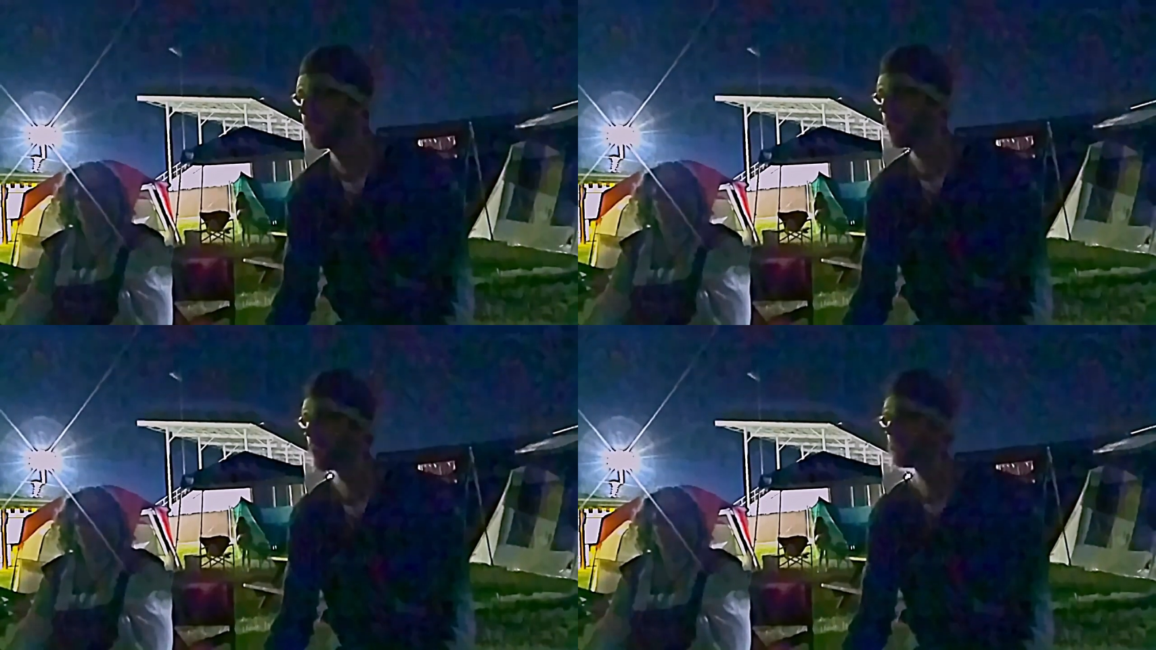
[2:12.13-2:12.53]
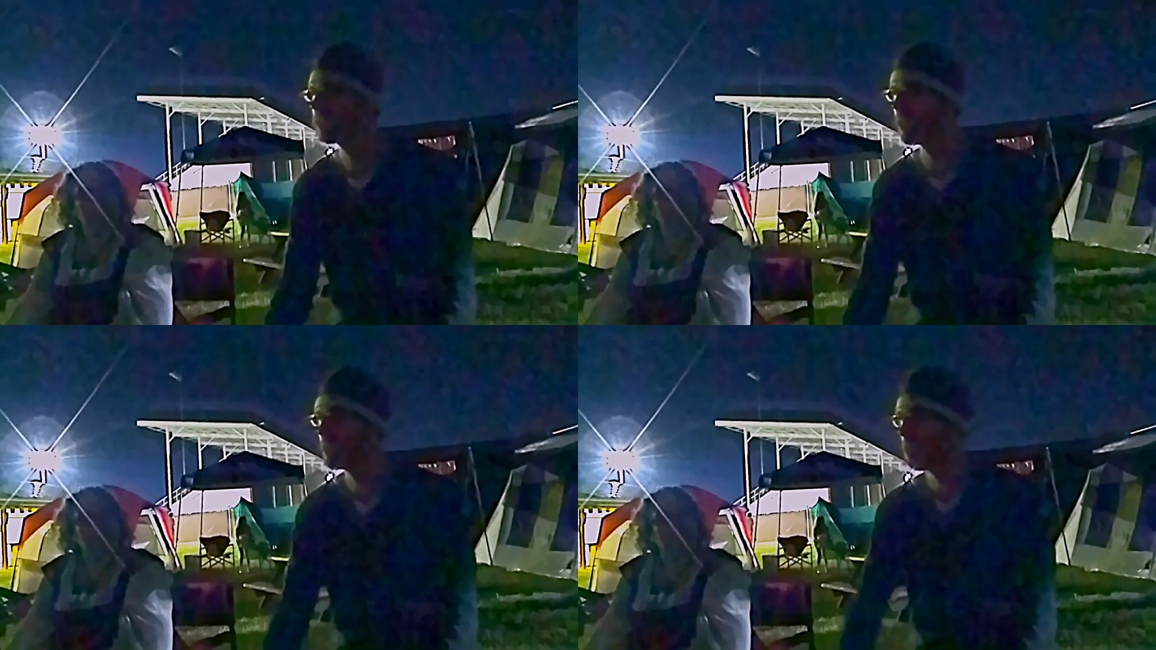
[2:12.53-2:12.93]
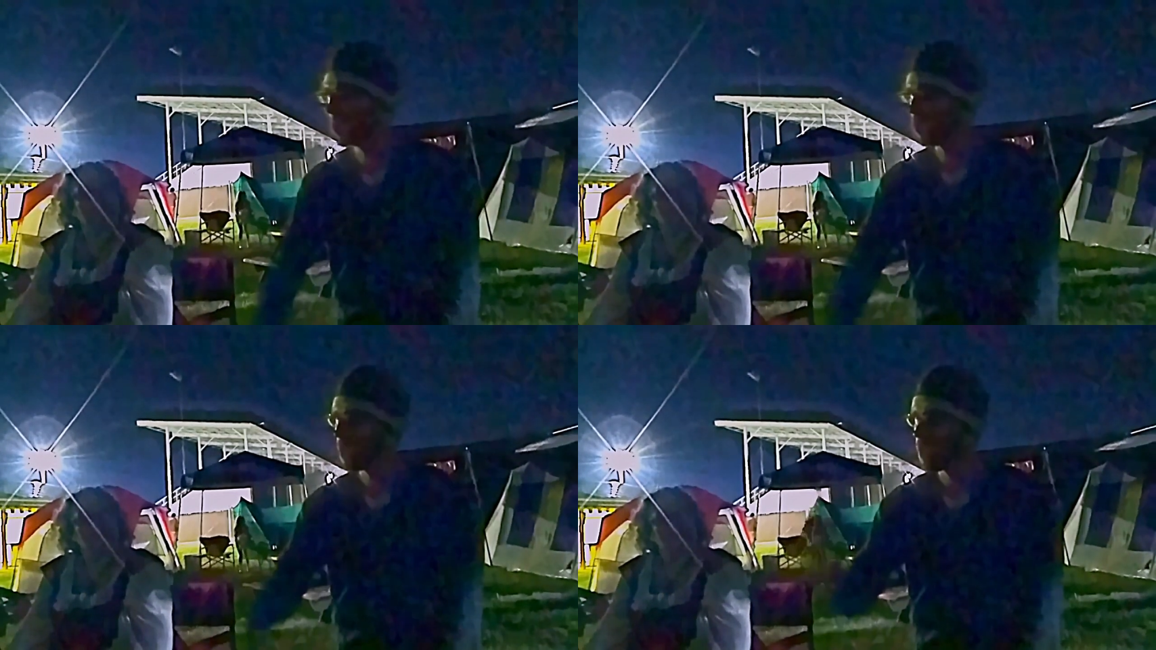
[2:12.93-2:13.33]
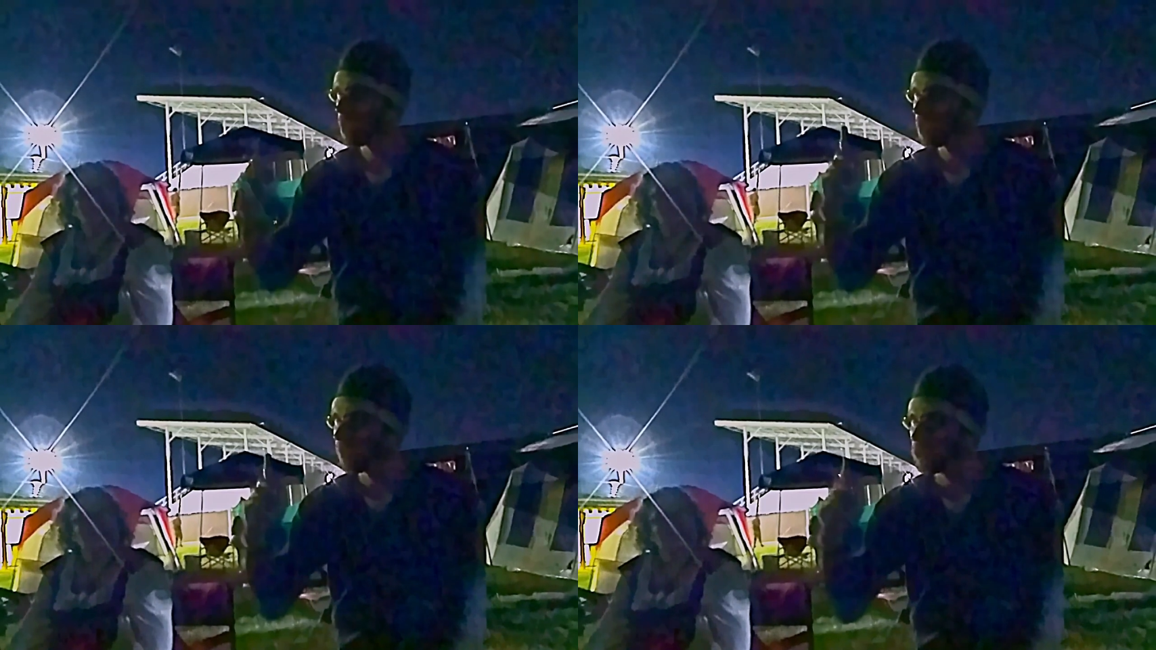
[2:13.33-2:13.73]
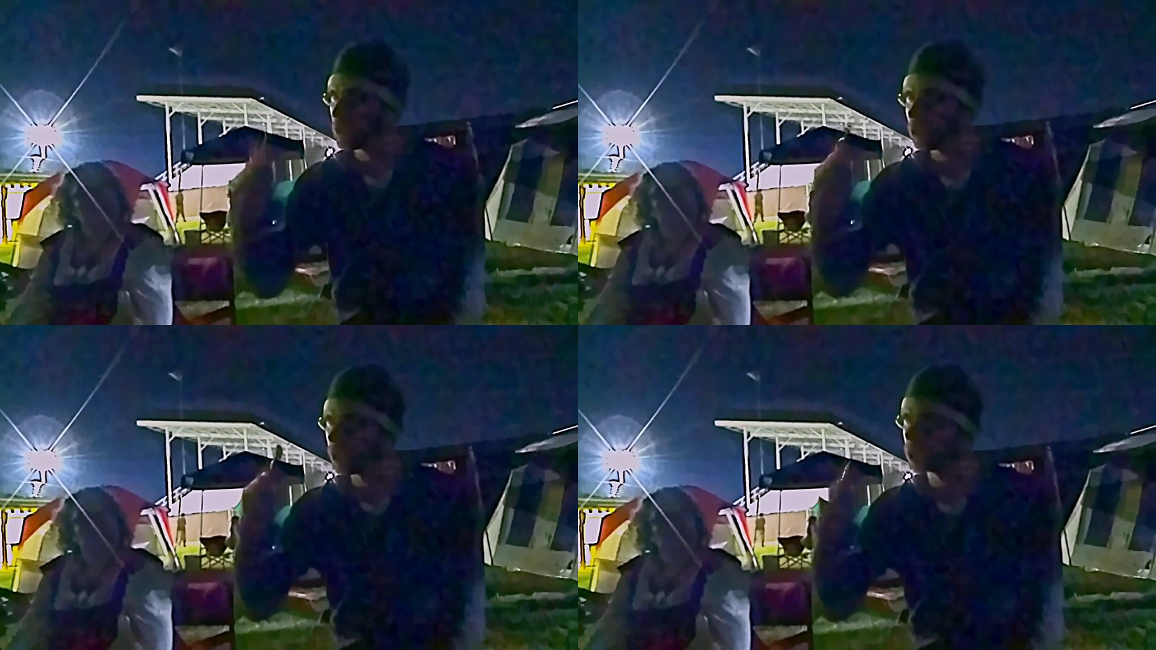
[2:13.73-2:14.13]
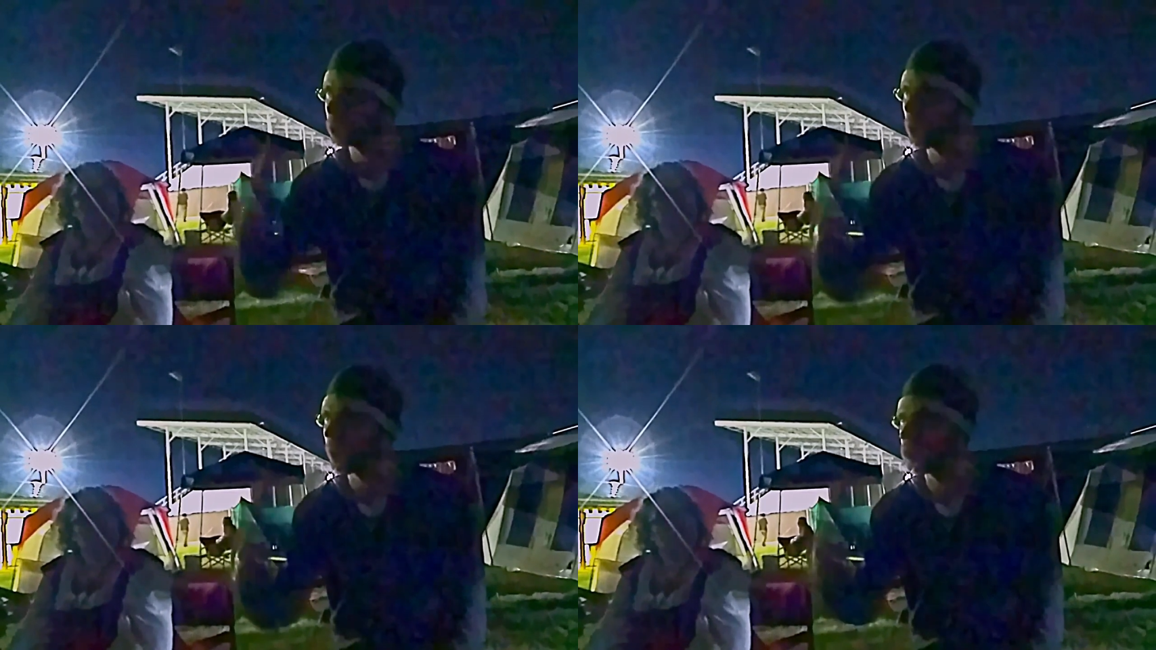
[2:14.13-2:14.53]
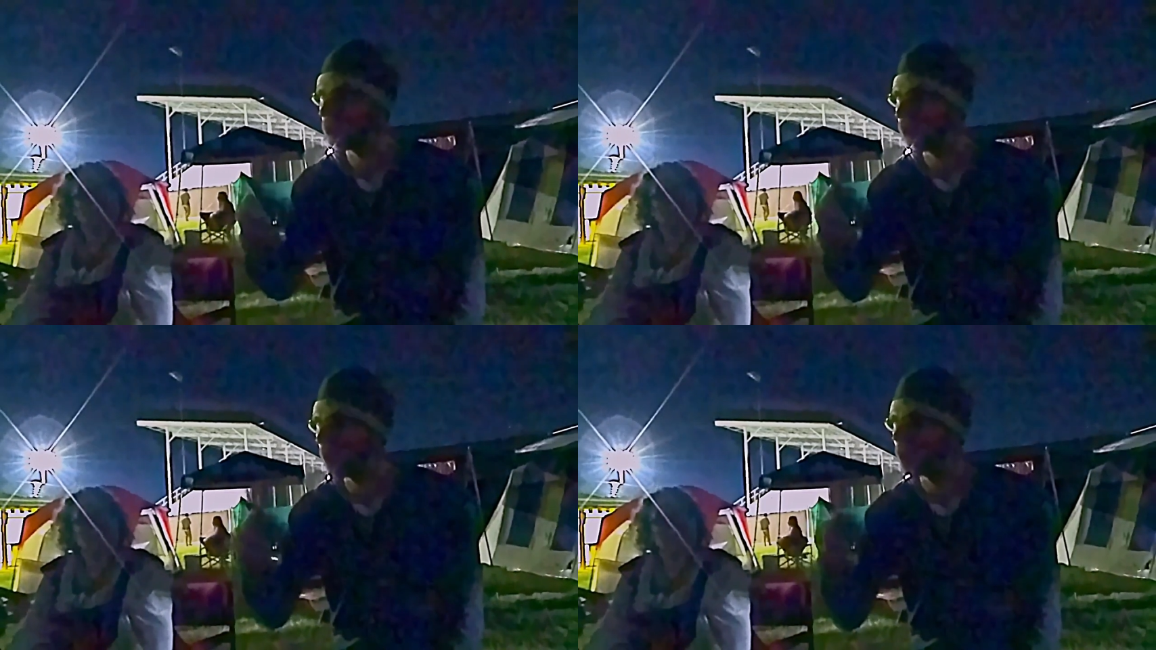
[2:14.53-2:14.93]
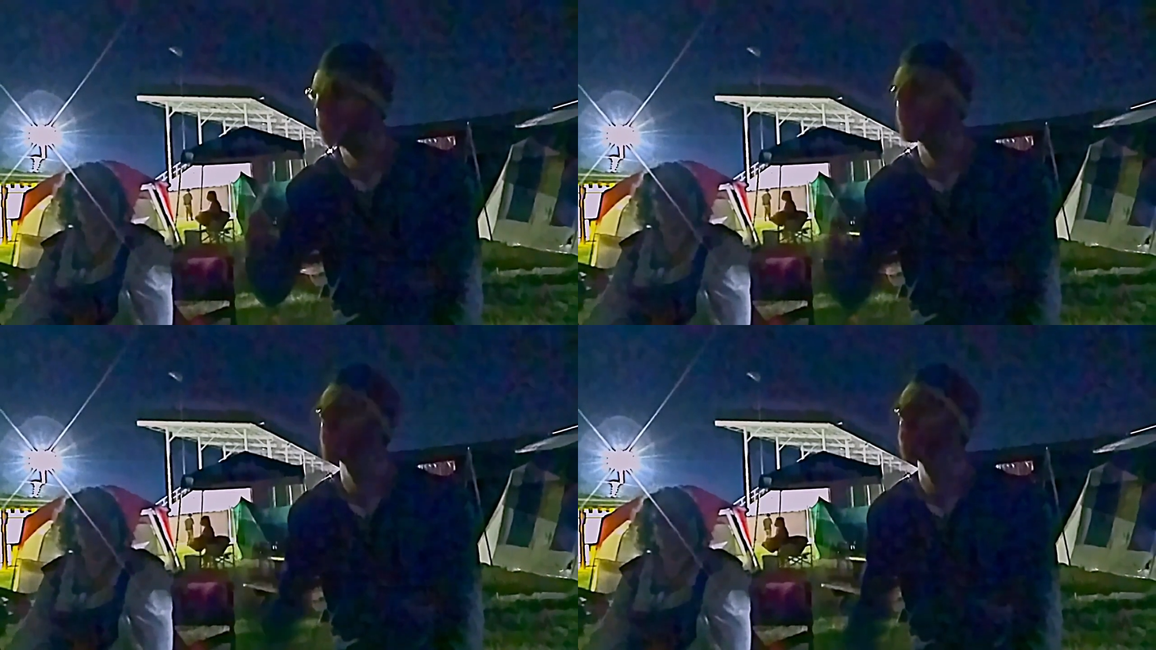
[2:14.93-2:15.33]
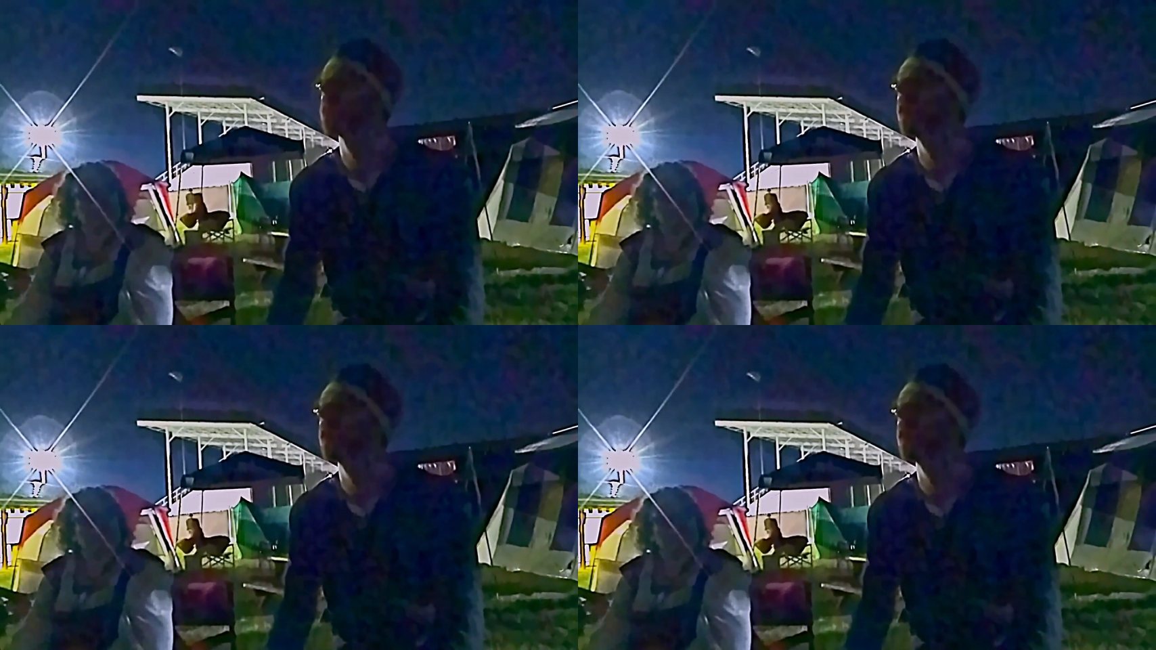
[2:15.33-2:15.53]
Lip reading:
No face is visible, so there are no lips to read.